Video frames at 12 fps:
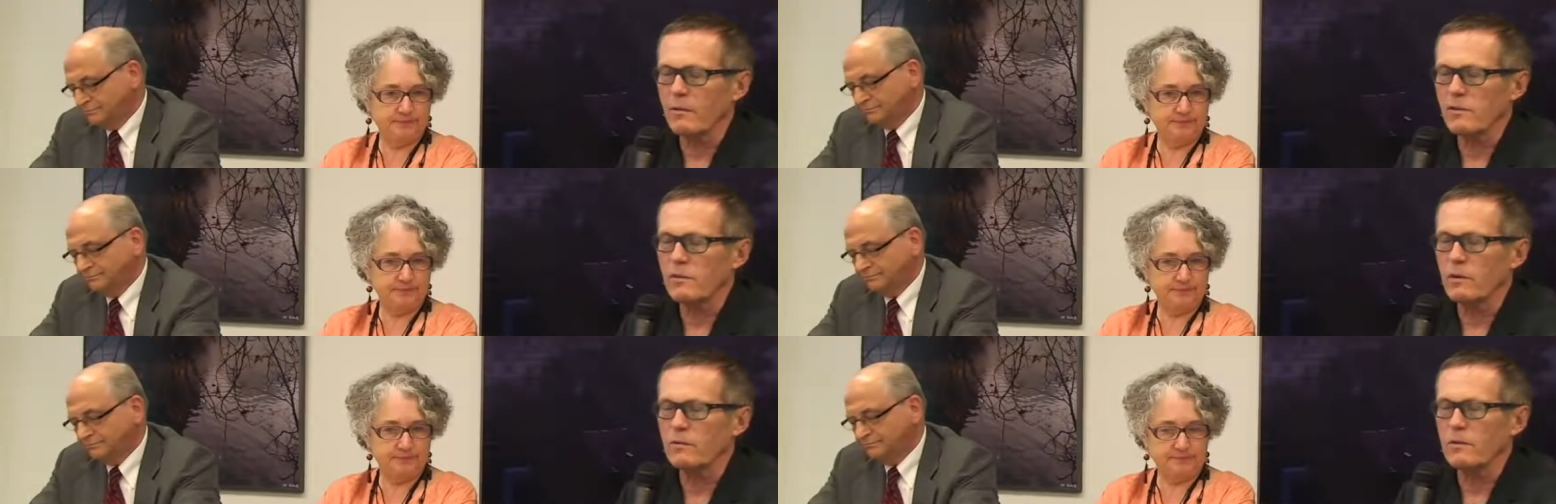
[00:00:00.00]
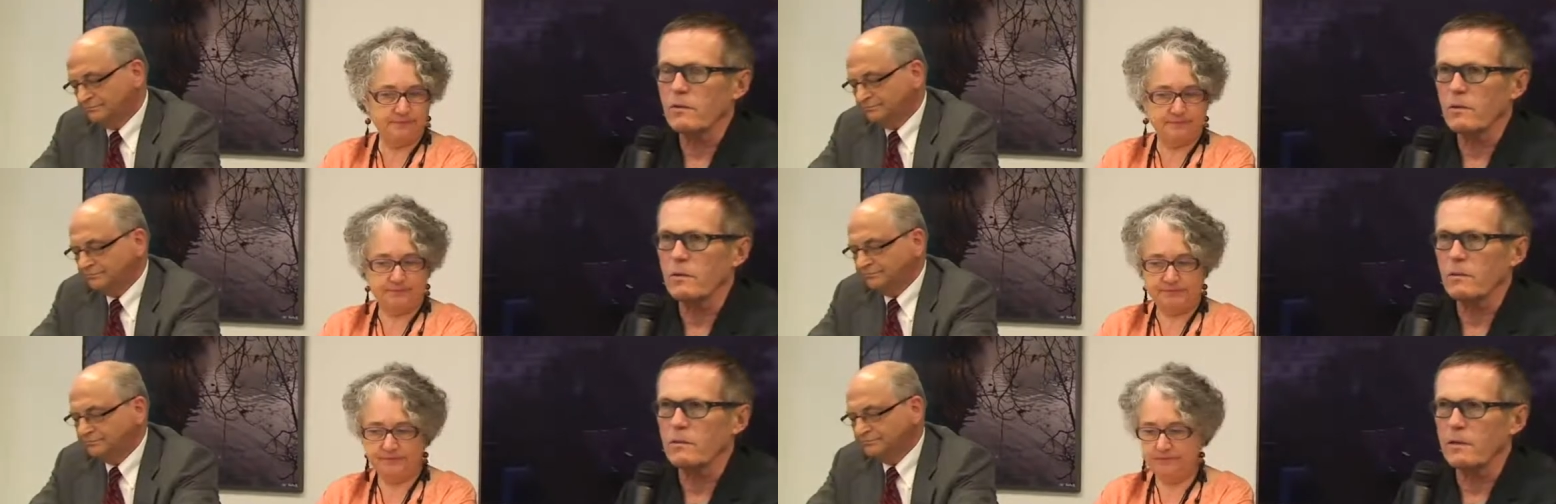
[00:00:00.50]
Speaker 1: was 12 years
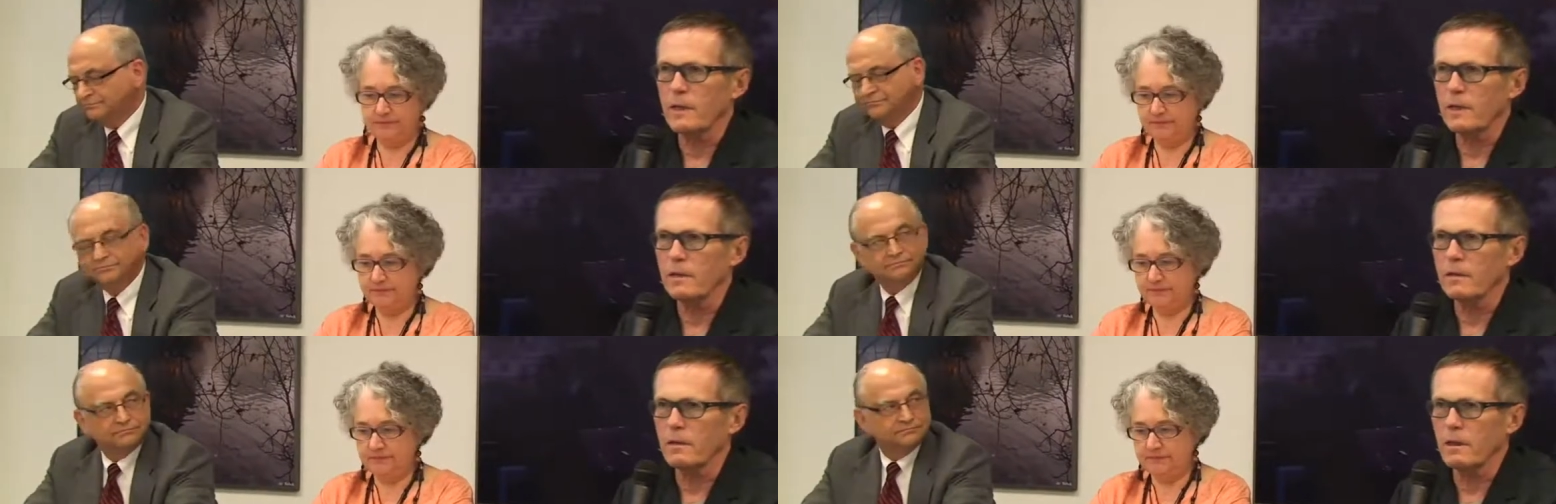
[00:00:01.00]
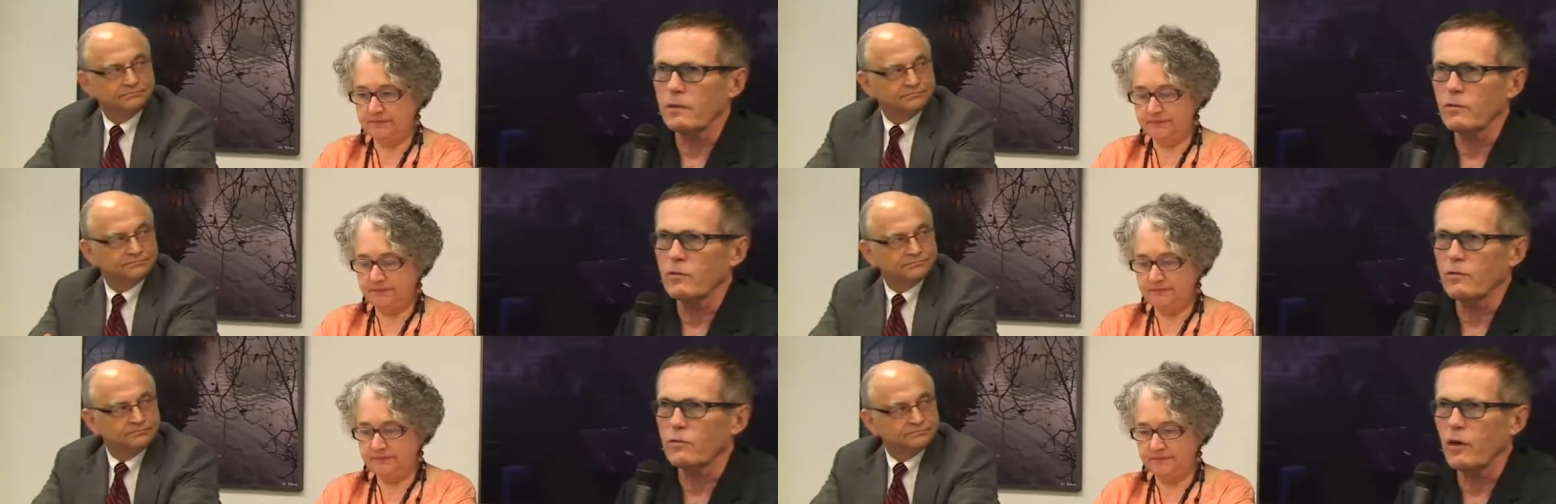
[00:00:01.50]
old, and uh, to
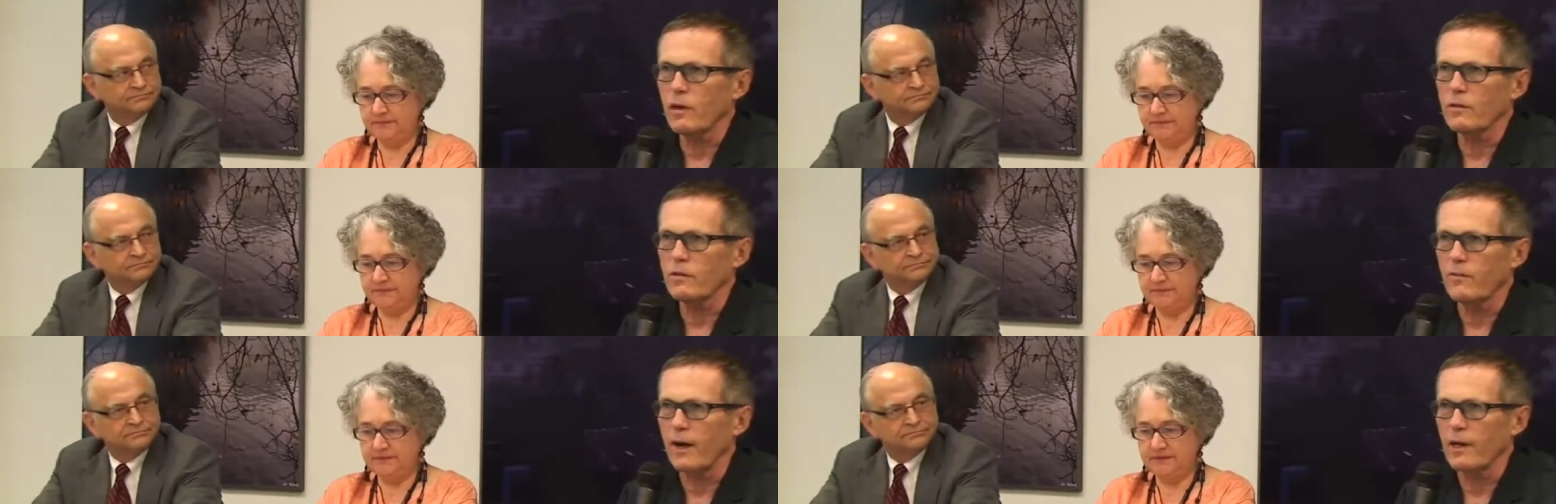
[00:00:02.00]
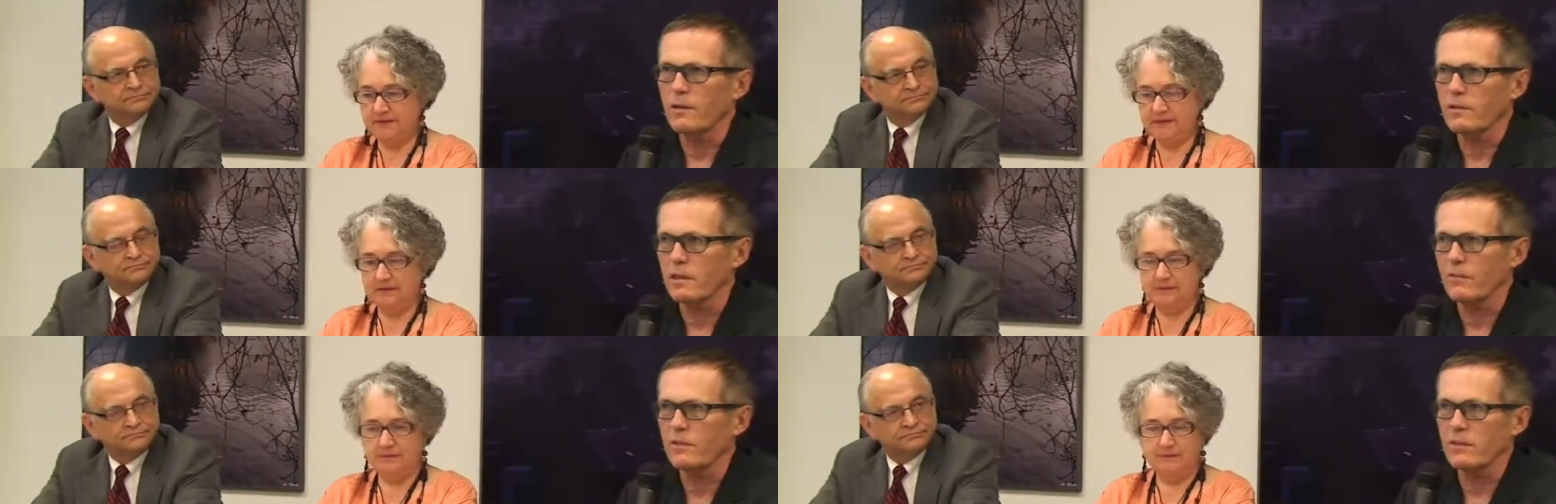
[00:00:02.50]
try to define
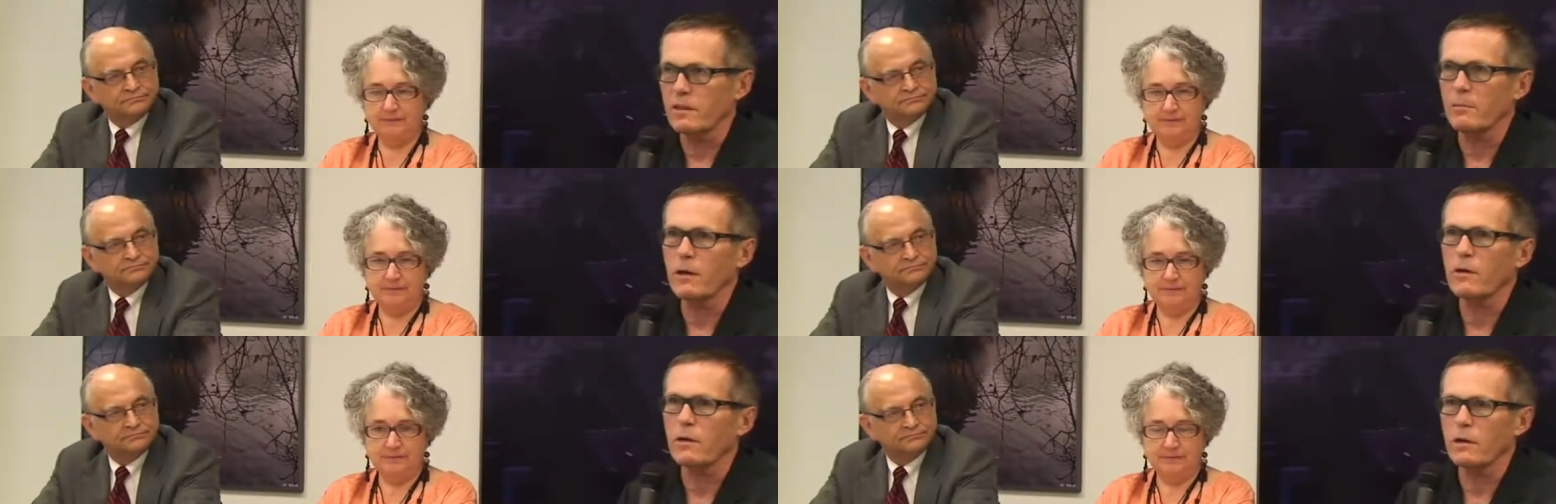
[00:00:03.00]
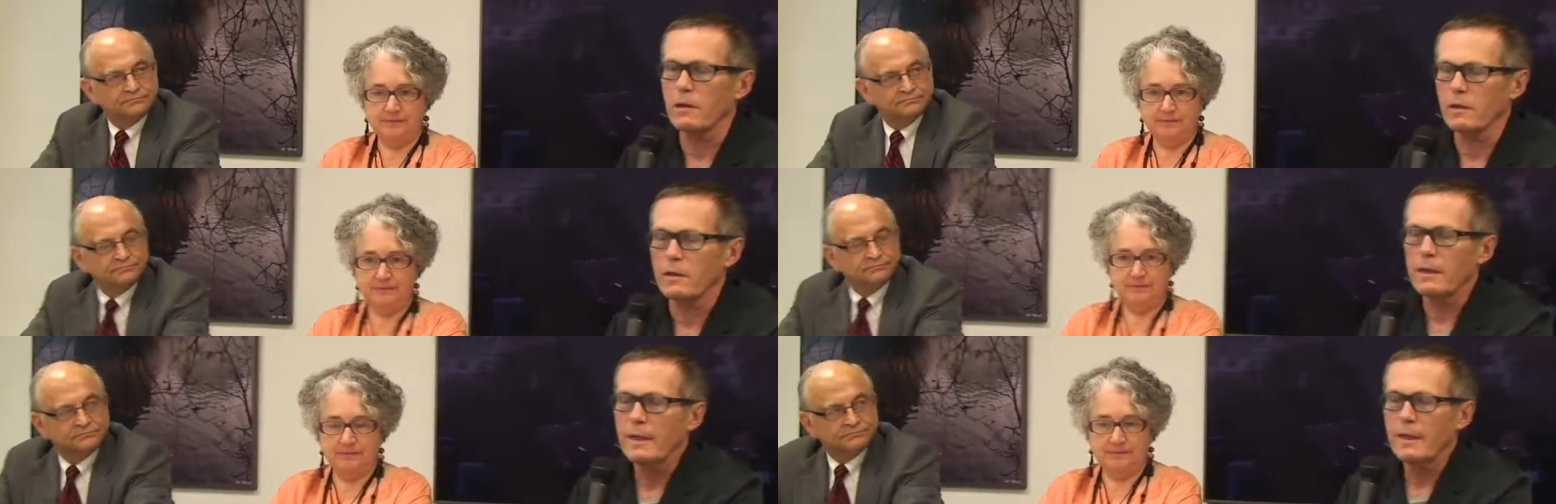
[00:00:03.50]
yourself as an
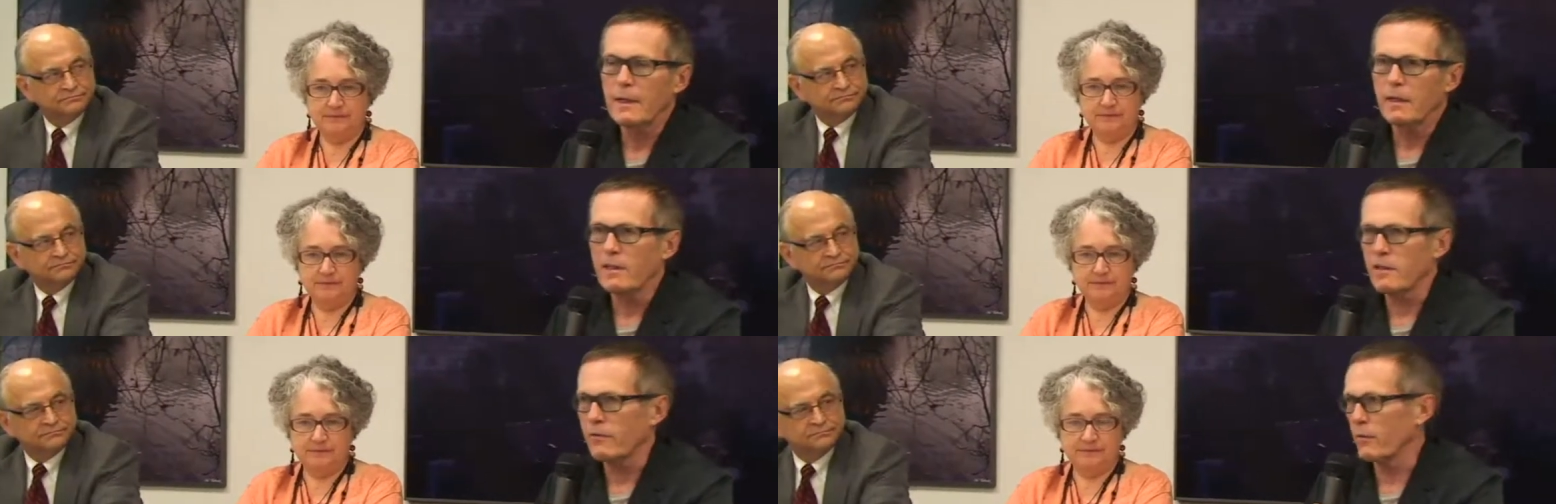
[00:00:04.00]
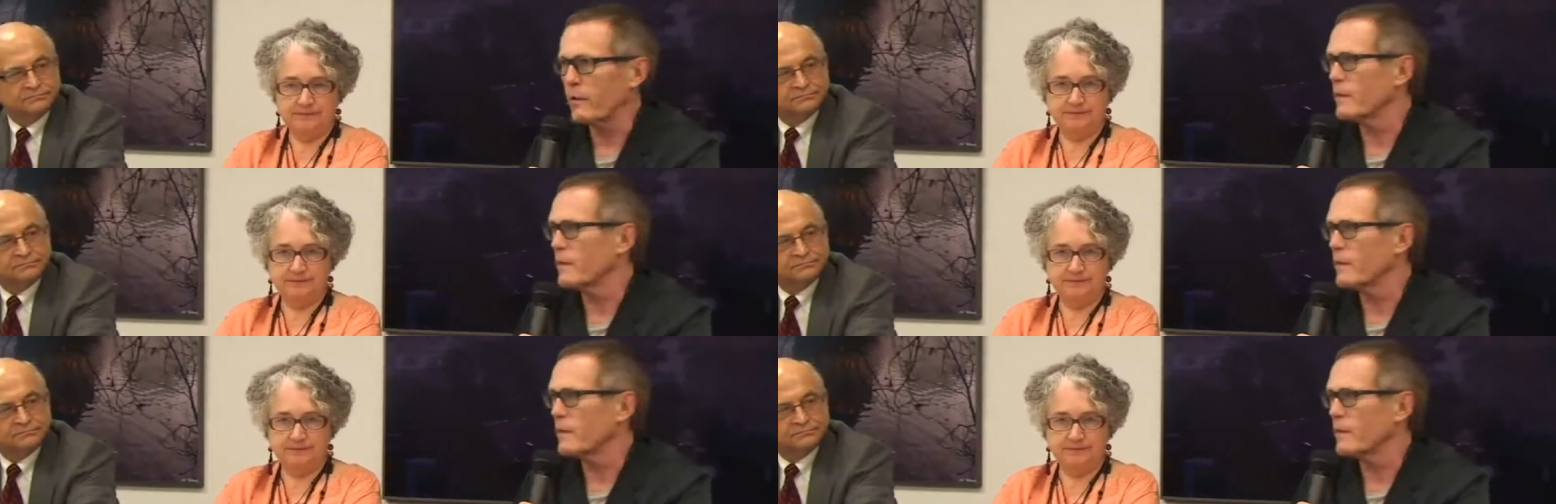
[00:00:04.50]
American is a very